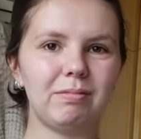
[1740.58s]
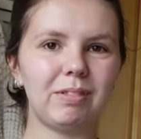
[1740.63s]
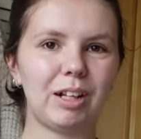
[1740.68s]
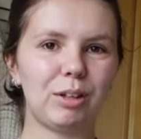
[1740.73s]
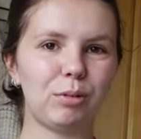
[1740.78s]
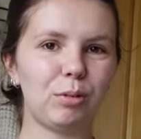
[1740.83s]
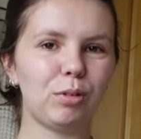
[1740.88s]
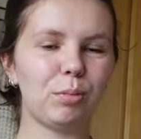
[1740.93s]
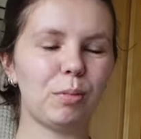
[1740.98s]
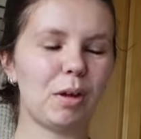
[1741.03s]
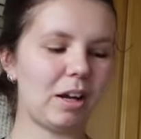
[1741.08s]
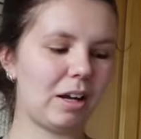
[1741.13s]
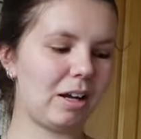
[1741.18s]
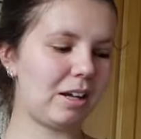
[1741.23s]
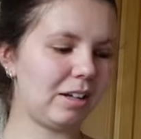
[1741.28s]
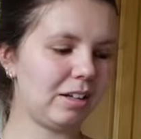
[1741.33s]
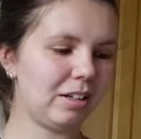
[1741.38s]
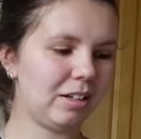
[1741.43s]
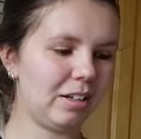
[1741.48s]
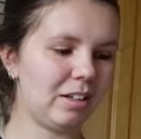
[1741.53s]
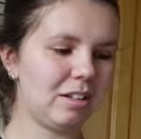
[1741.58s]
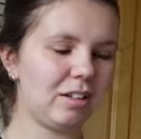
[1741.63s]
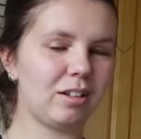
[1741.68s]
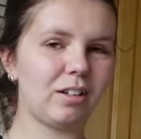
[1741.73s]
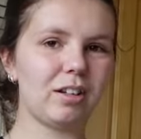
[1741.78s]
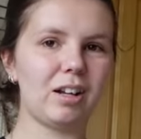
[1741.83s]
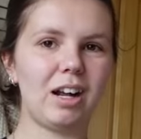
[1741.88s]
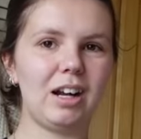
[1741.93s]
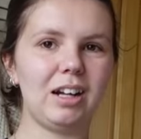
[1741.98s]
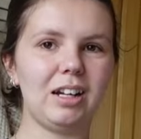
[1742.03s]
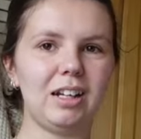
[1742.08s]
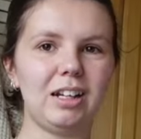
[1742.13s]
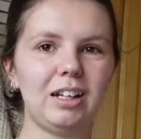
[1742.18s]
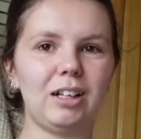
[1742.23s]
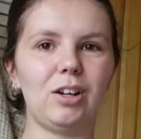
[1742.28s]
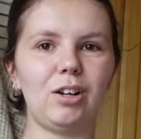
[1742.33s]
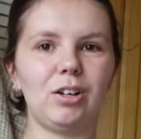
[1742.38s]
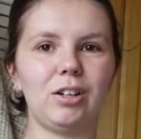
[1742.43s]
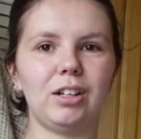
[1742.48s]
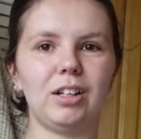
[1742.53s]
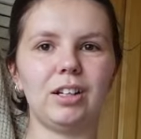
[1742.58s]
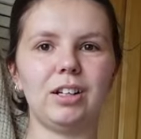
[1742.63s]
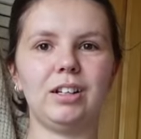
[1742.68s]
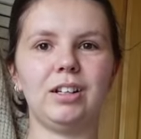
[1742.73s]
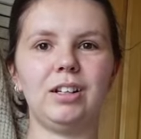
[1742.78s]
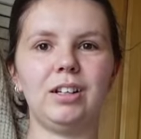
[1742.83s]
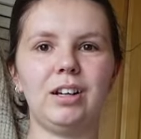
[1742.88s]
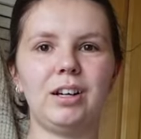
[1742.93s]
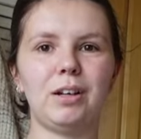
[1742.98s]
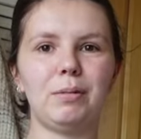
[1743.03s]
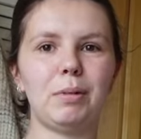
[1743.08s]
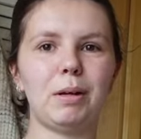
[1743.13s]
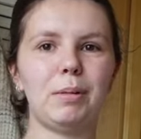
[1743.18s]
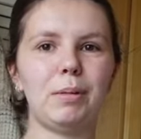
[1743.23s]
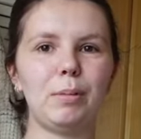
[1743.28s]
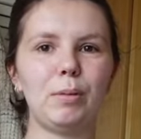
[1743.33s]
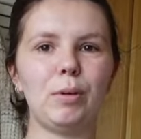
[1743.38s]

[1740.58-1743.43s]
this was my slightly longer, maybe